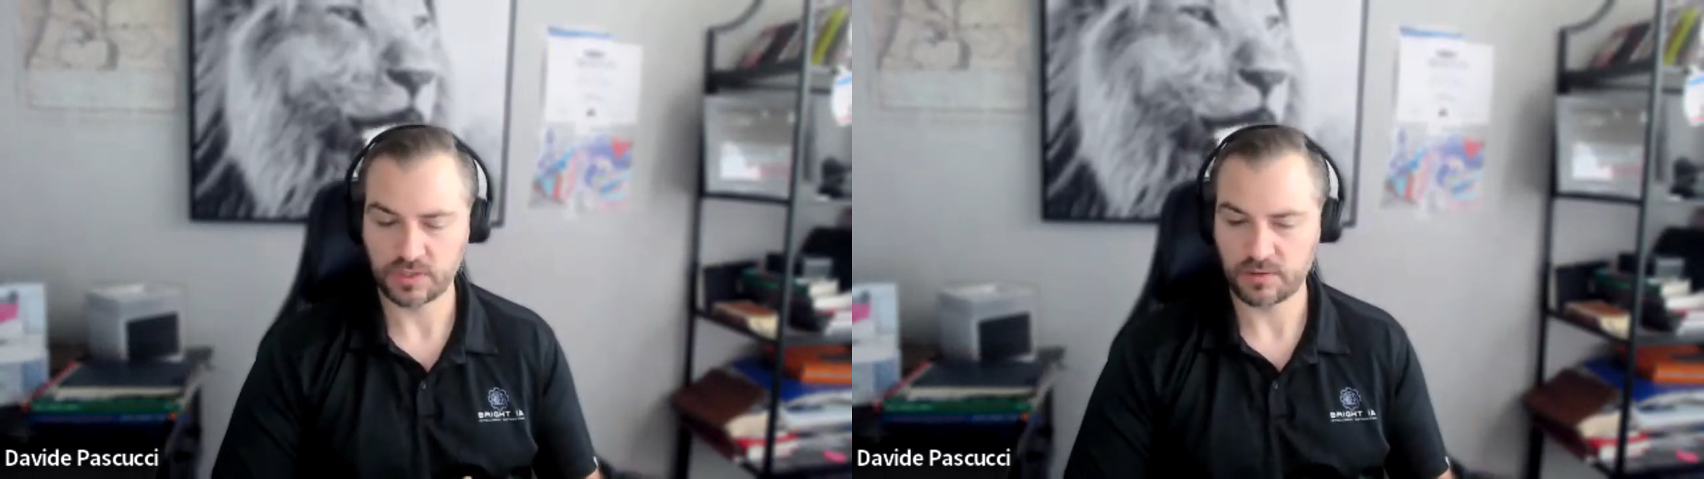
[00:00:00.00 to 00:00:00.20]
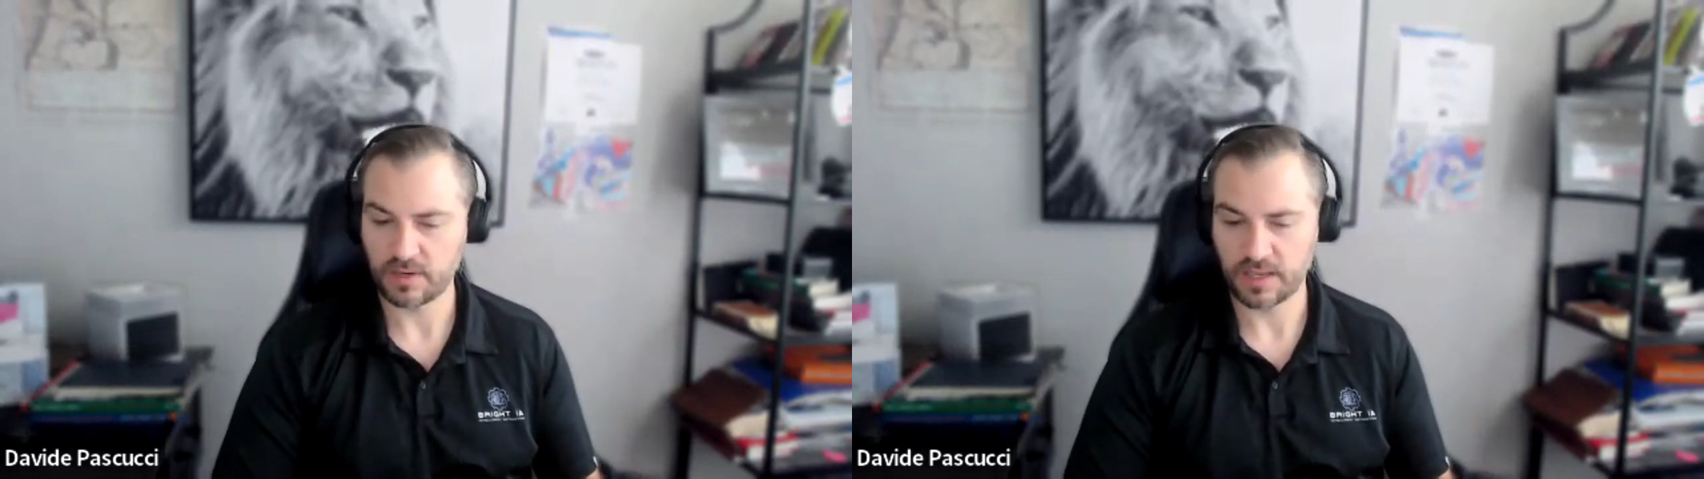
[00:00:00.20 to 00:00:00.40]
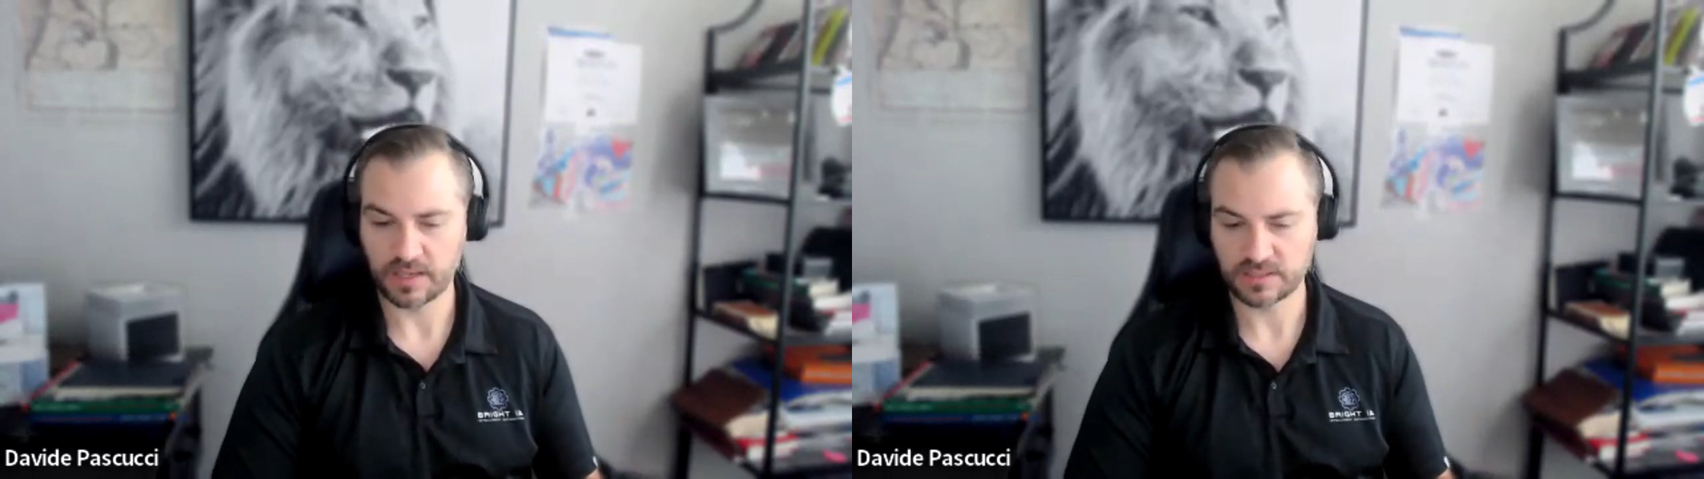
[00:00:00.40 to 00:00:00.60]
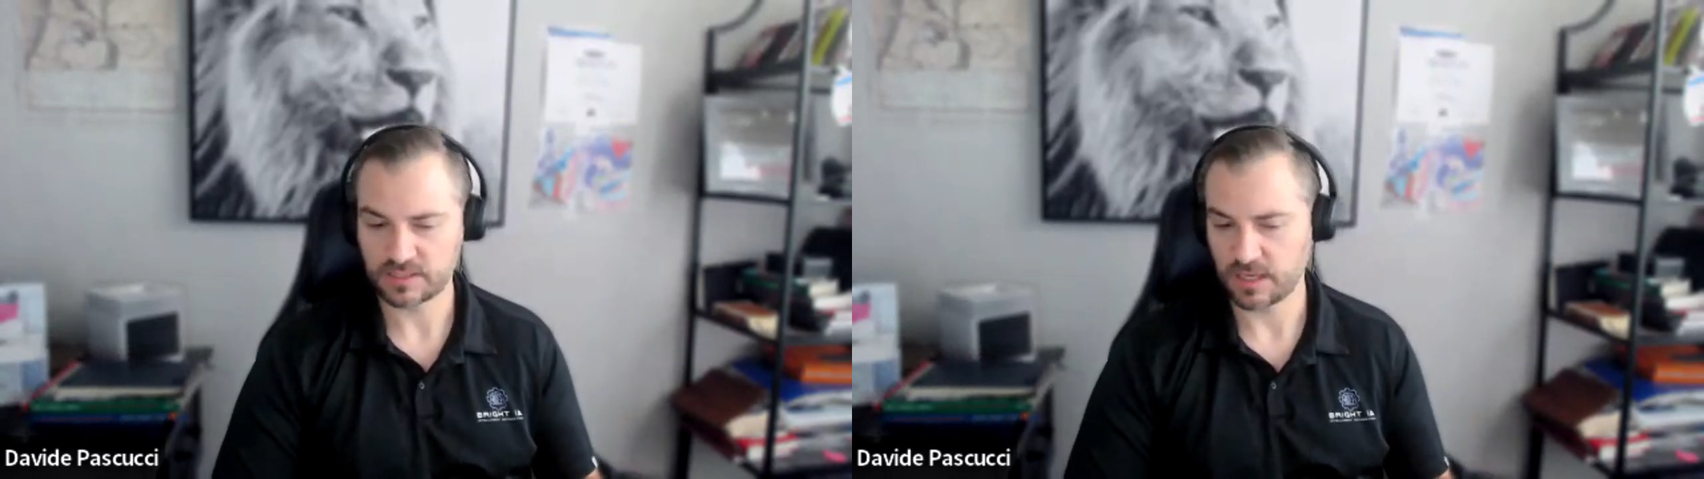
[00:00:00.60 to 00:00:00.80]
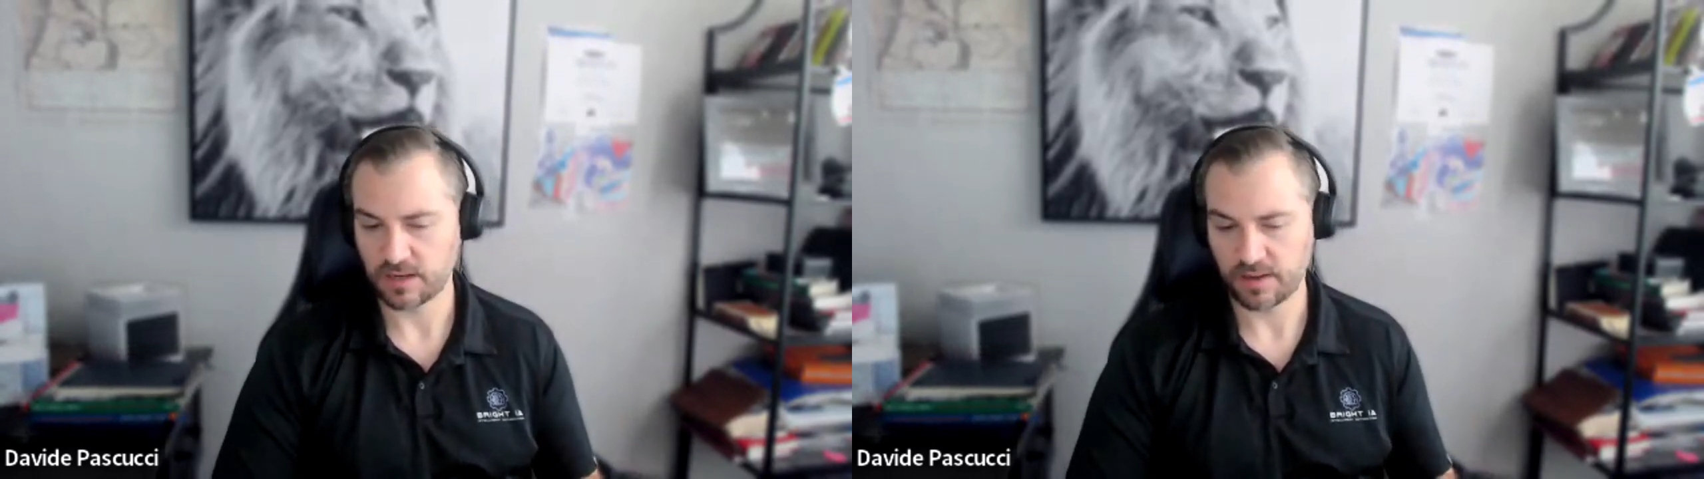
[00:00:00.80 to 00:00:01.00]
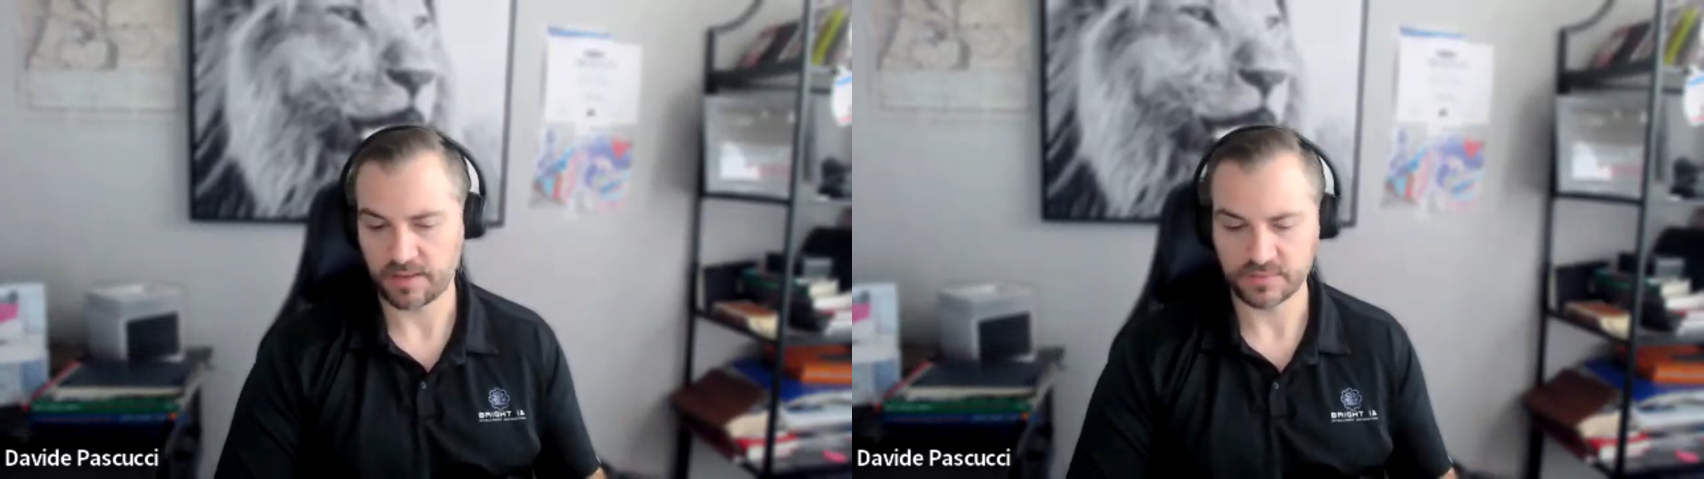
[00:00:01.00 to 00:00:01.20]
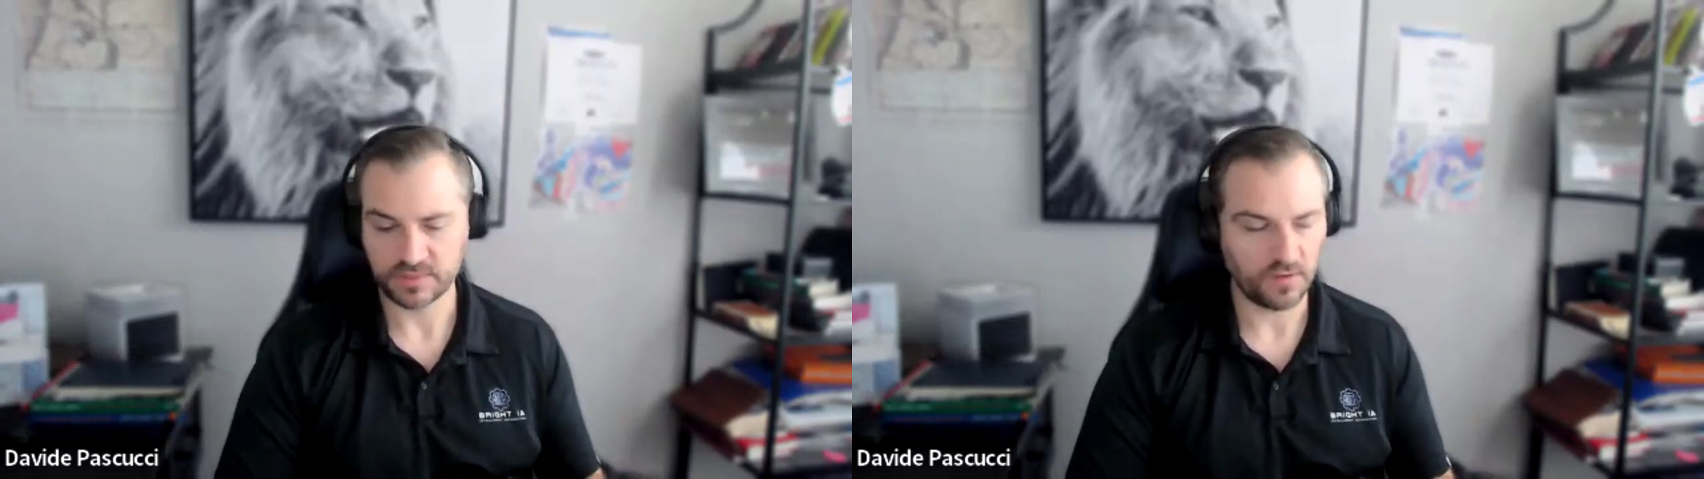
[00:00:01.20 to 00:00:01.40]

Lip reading: like CRM